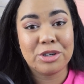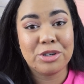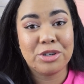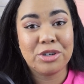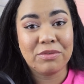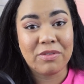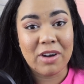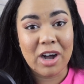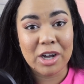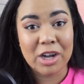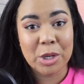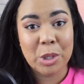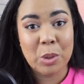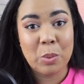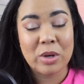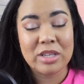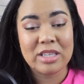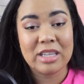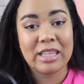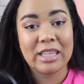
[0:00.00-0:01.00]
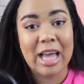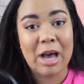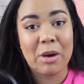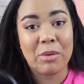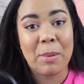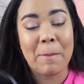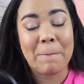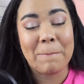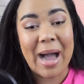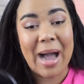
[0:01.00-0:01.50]
Zhivago was allowed
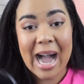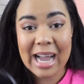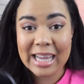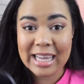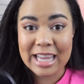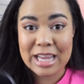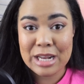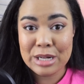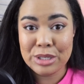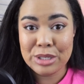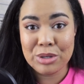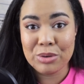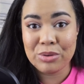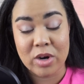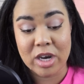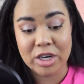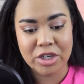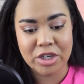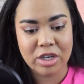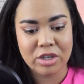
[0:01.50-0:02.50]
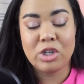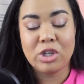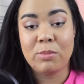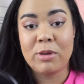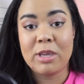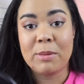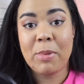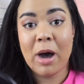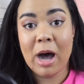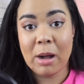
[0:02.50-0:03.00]
allowed back into Russia to
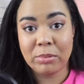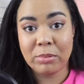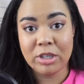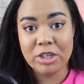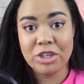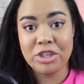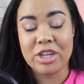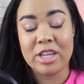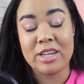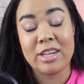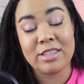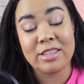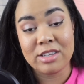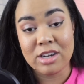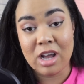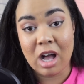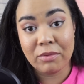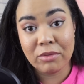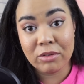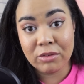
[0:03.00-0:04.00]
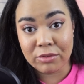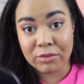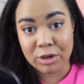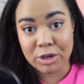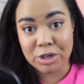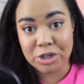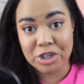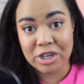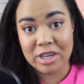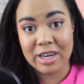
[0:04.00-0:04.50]
be published in its novel
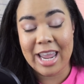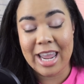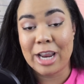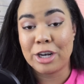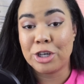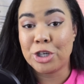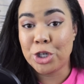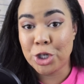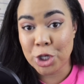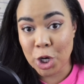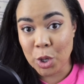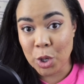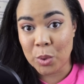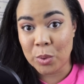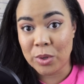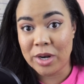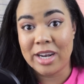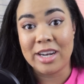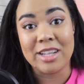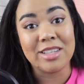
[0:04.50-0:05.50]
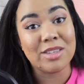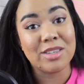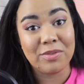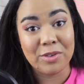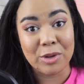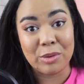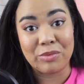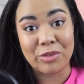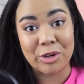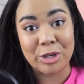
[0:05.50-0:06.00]
version and shown in its
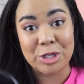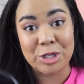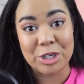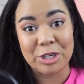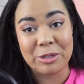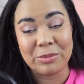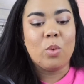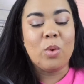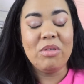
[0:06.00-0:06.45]
film version.